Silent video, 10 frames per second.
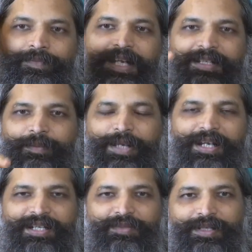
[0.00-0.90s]
that the
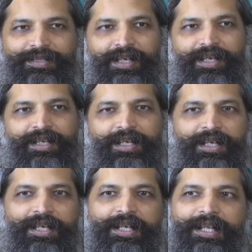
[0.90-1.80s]
parents will say,
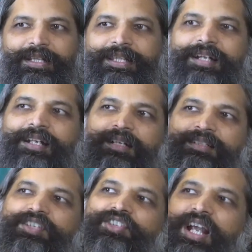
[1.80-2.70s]
that
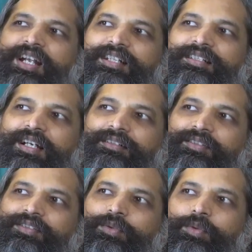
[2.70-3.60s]
other child in the
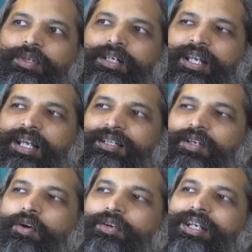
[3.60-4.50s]
other school is,
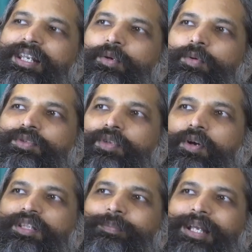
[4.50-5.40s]
already knows
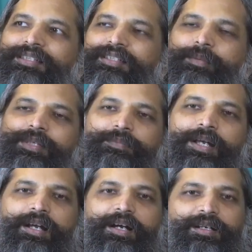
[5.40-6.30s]
all the math tables
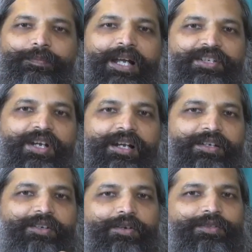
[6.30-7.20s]
by heart. My child
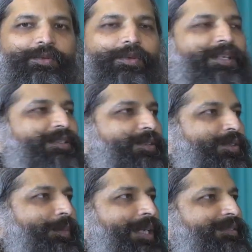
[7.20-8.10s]
in your school doesn't
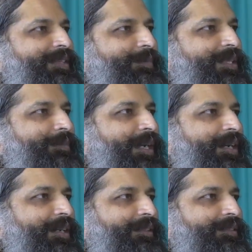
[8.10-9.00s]
know math tables by
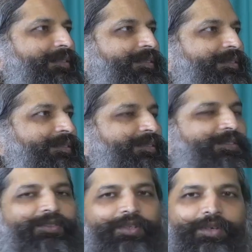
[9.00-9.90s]
heart.
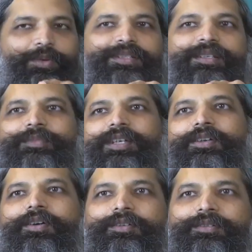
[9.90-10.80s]
So you're doing something
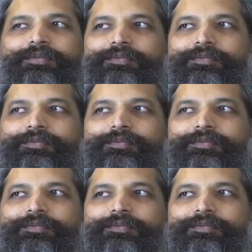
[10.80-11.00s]
wrong.